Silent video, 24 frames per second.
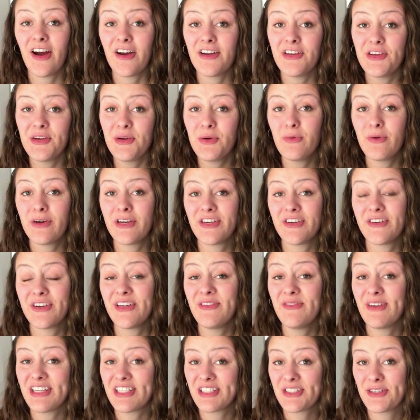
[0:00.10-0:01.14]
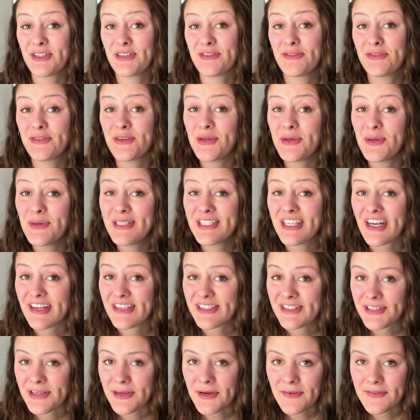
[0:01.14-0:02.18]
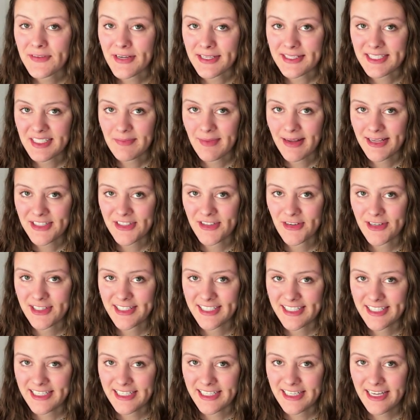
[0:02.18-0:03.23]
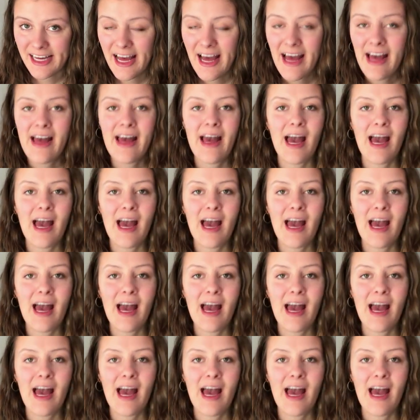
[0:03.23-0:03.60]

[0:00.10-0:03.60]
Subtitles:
Are you wondering what sort of foods are served on semester at sea?